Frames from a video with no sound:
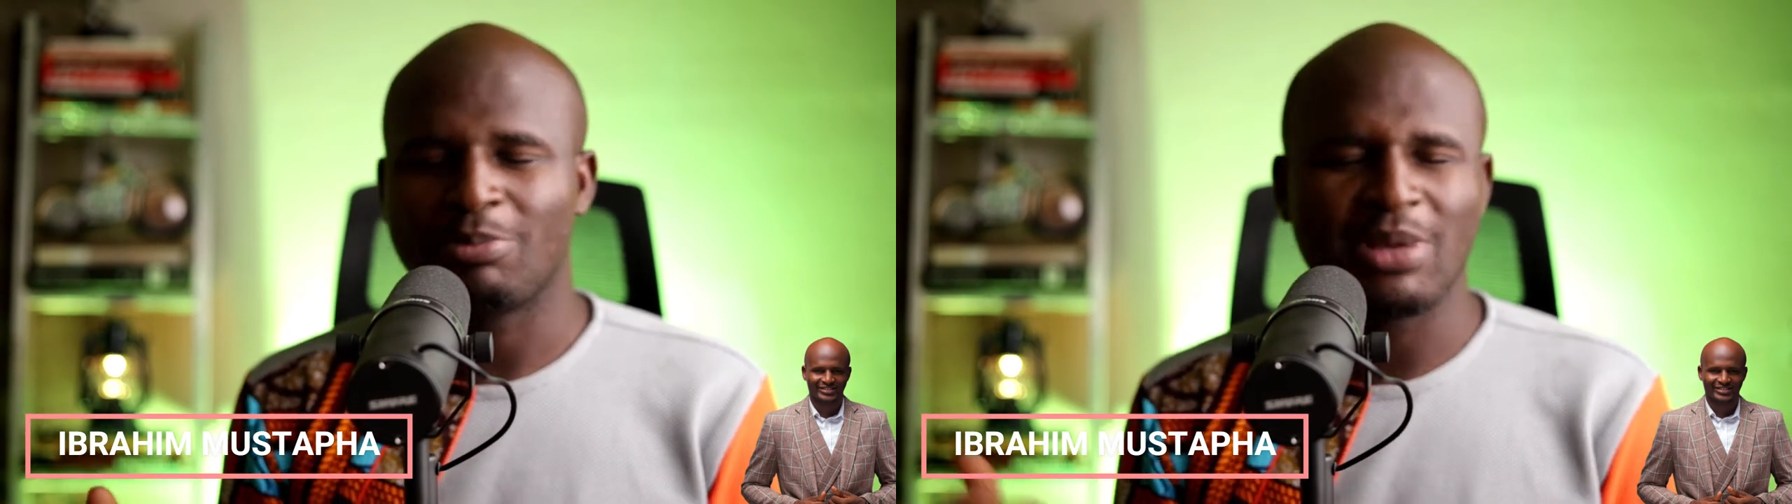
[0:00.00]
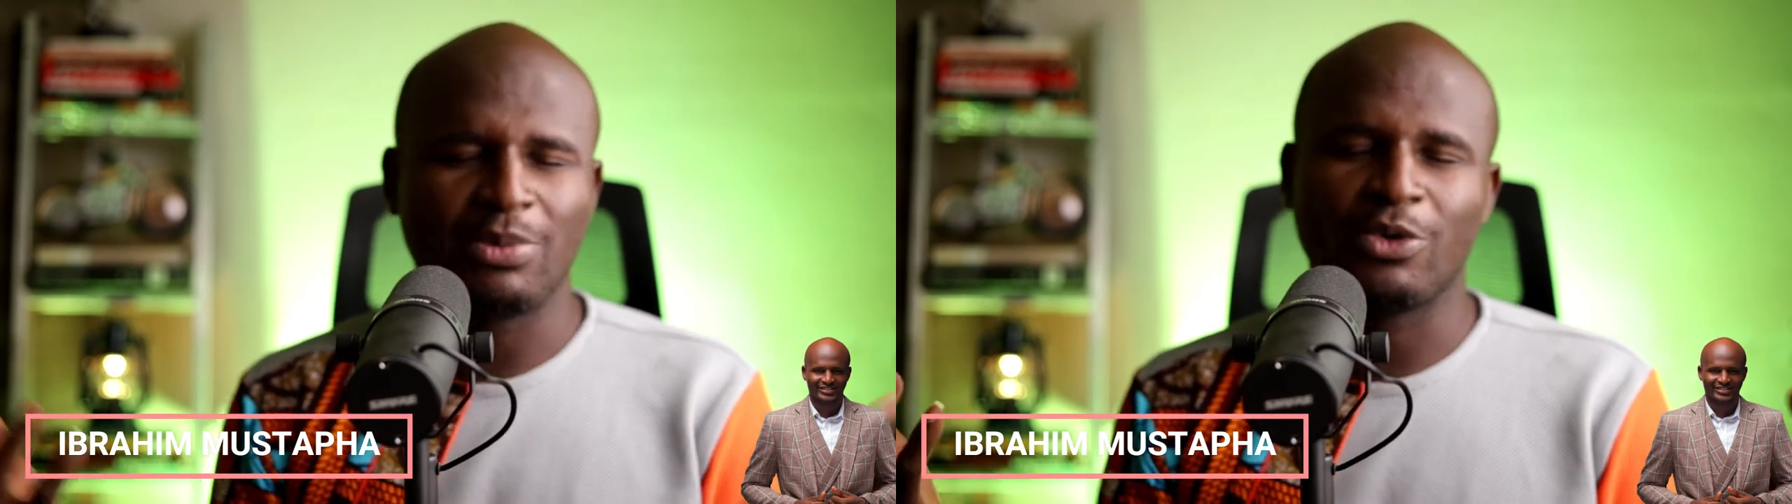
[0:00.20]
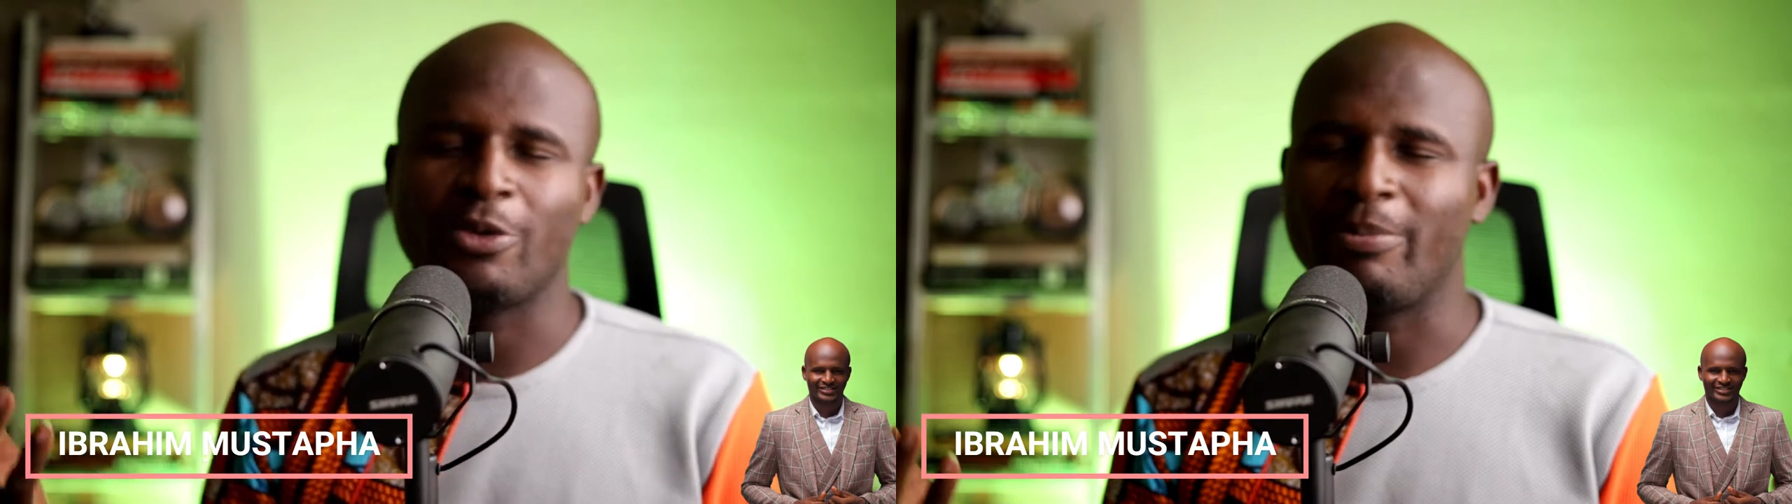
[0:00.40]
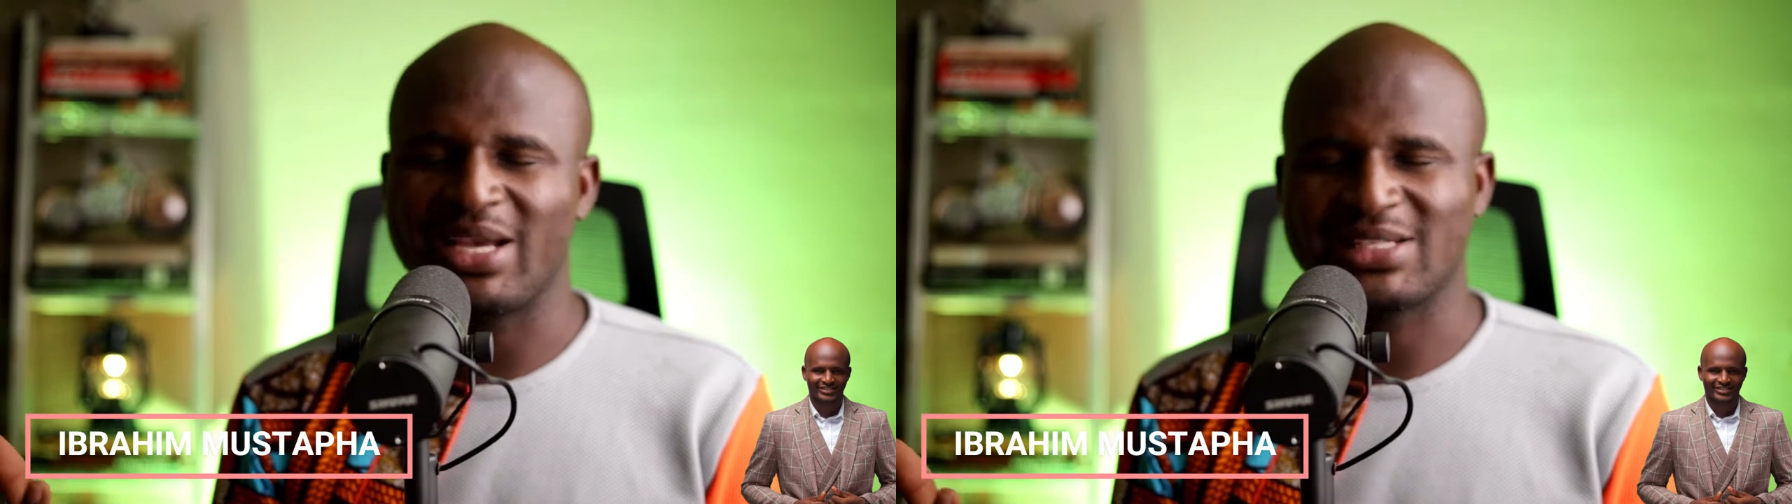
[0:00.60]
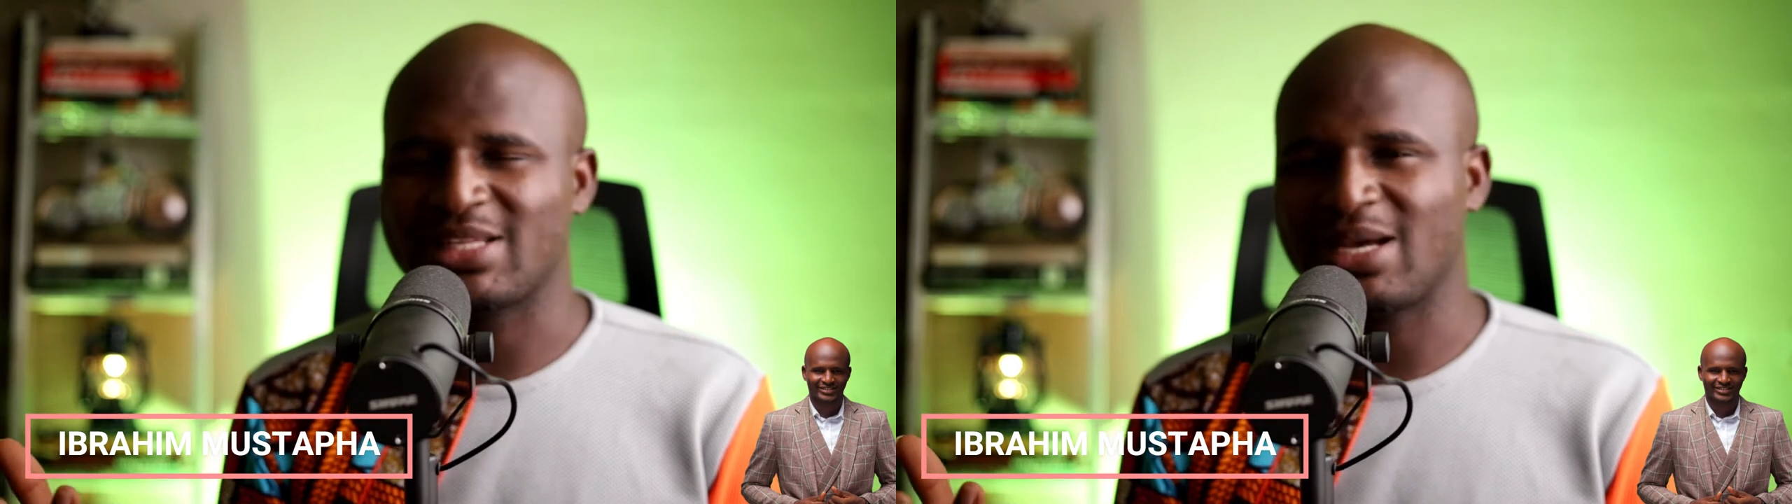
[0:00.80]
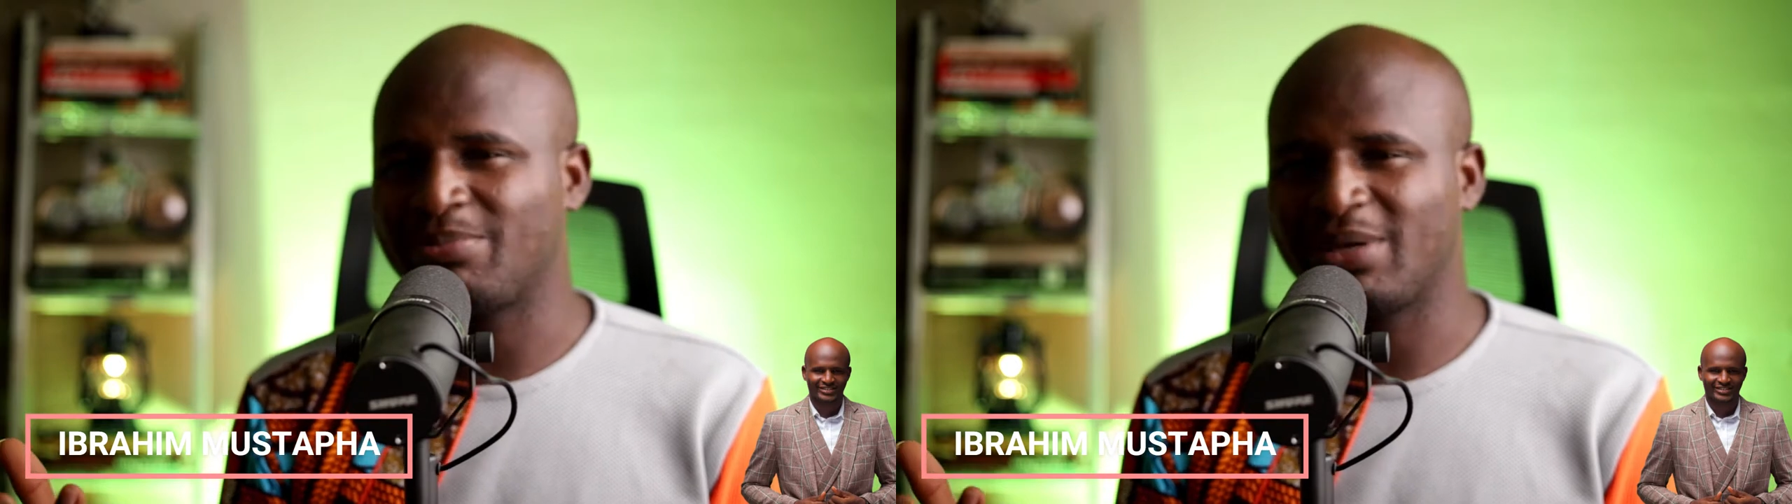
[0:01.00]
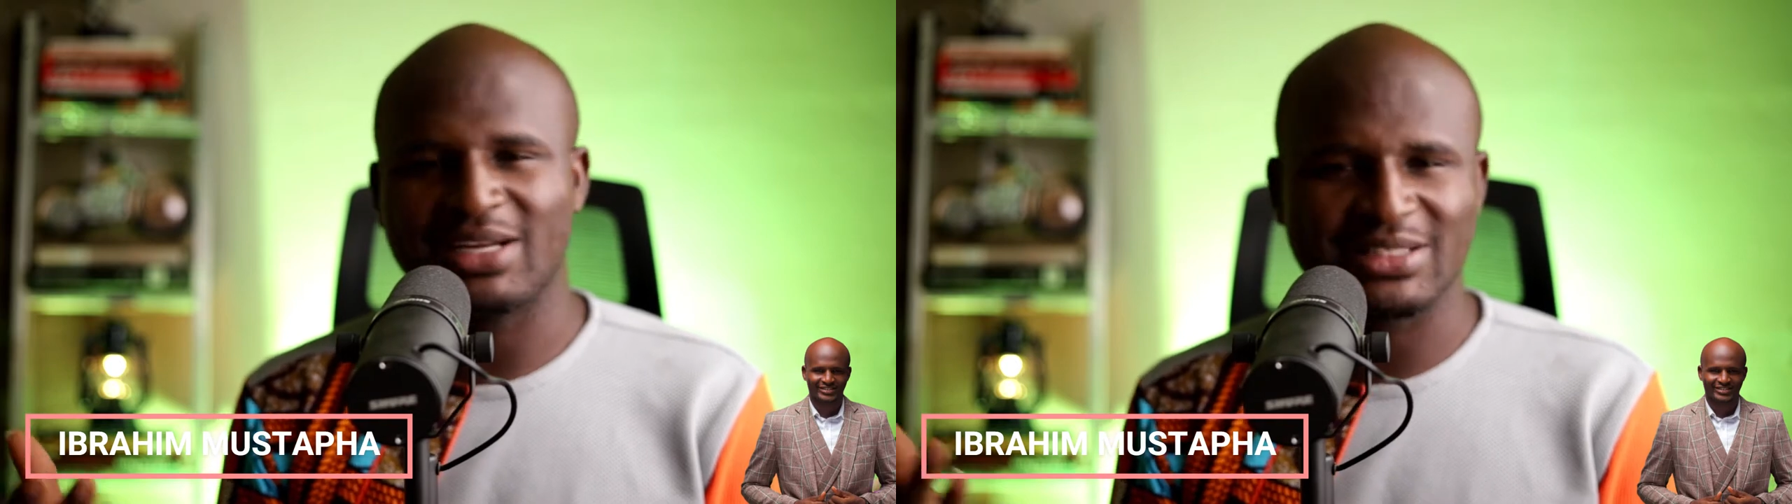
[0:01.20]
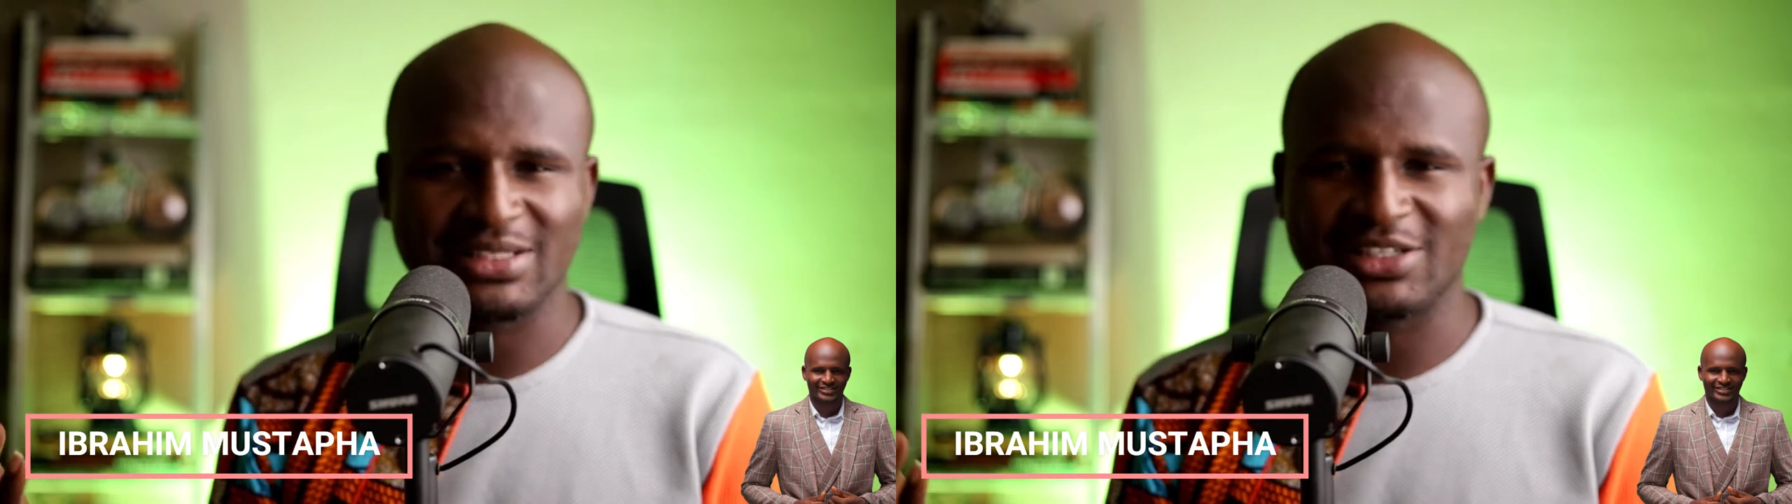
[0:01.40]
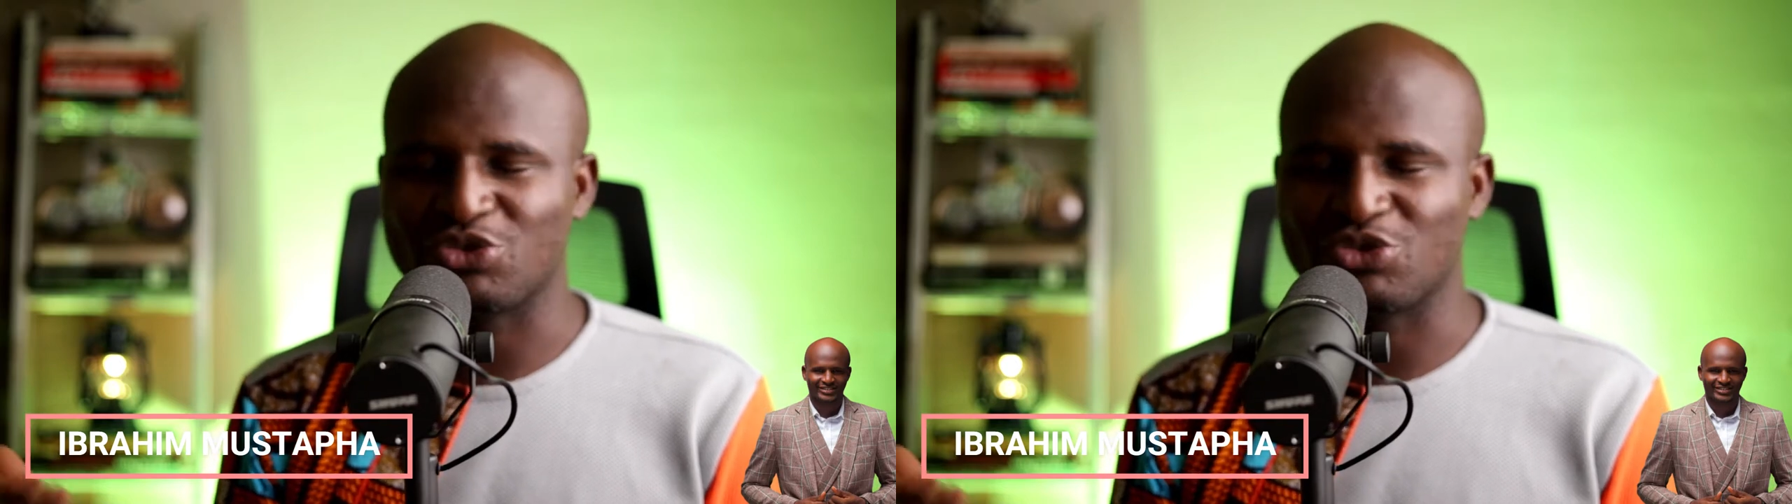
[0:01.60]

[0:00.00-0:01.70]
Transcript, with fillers: Maybe we messed up a little